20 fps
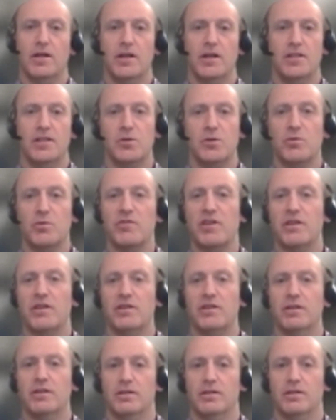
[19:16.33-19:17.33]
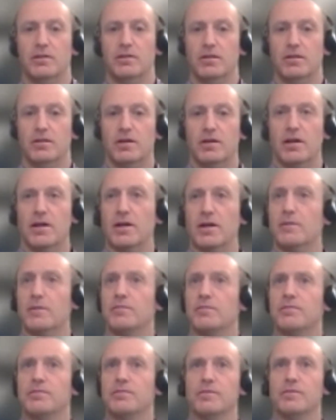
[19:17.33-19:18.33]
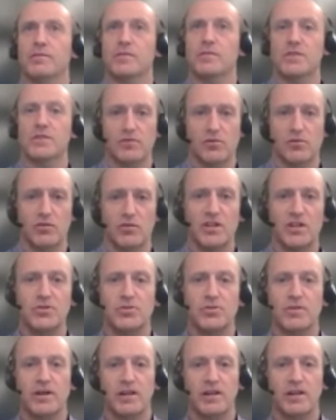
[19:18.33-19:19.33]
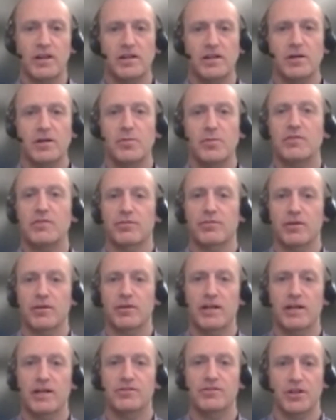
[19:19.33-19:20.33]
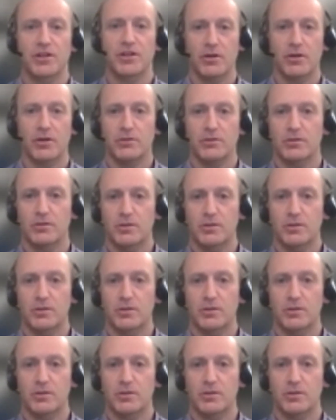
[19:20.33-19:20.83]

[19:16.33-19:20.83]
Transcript: And so we've had several of these already, and we have 3 left to go.